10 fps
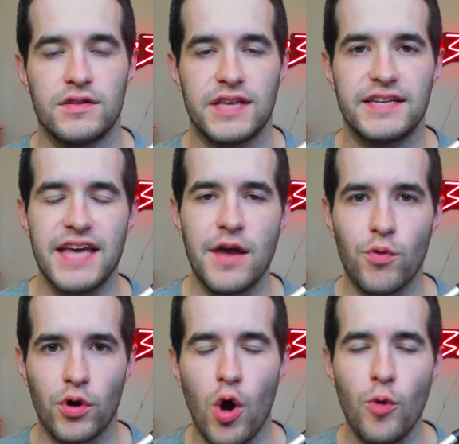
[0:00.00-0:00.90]
Today
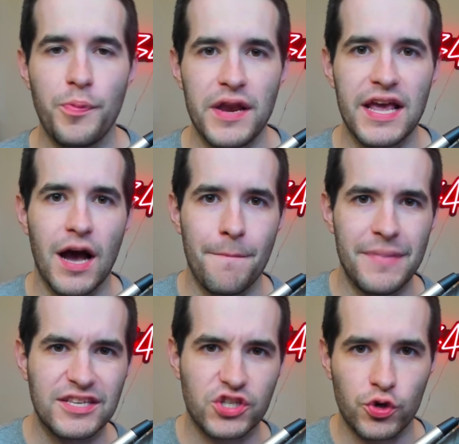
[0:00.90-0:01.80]
we're opening a
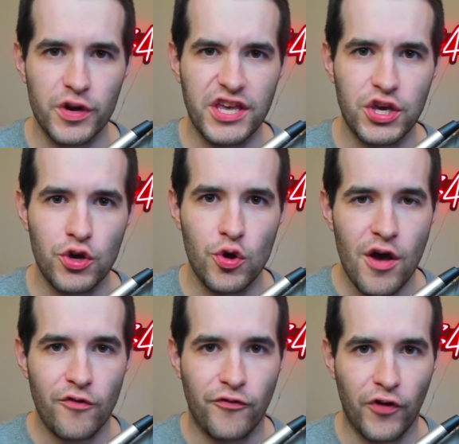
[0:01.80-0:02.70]
mystery
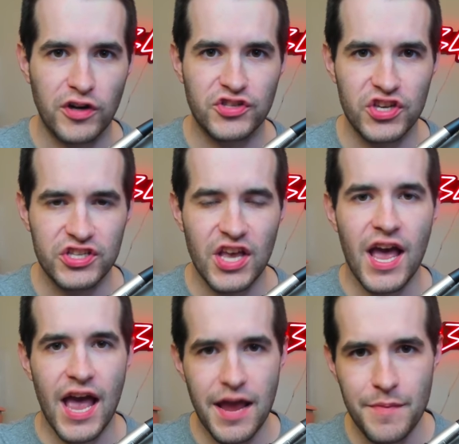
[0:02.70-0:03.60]
cube versus
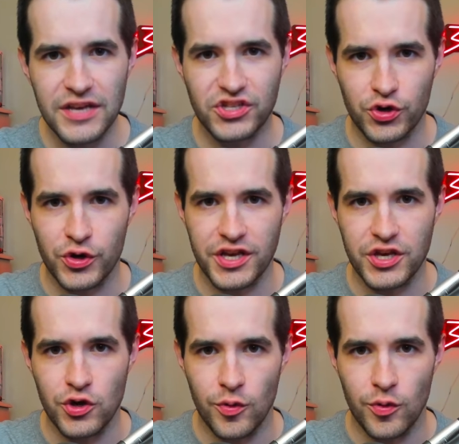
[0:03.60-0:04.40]
a mystery cube.